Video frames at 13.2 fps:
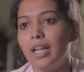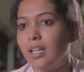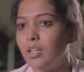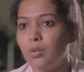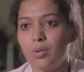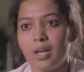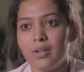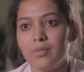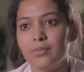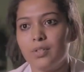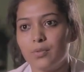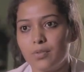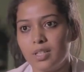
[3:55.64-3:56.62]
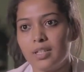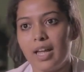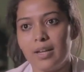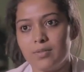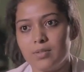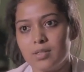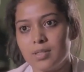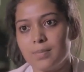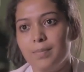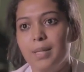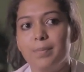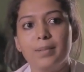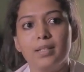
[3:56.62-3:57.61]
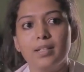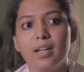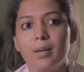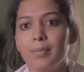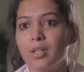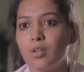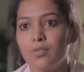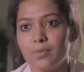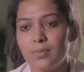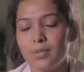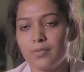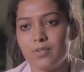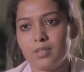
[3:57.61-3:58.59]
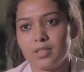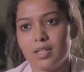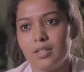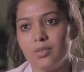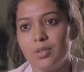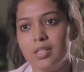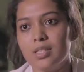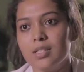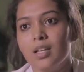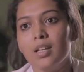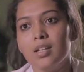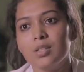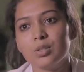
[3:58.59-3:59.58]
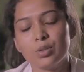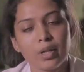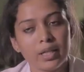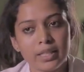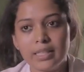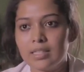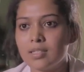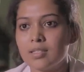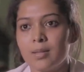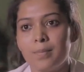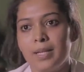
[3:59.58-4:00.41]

like you have different diverse people coming out from different countries. So I think this is the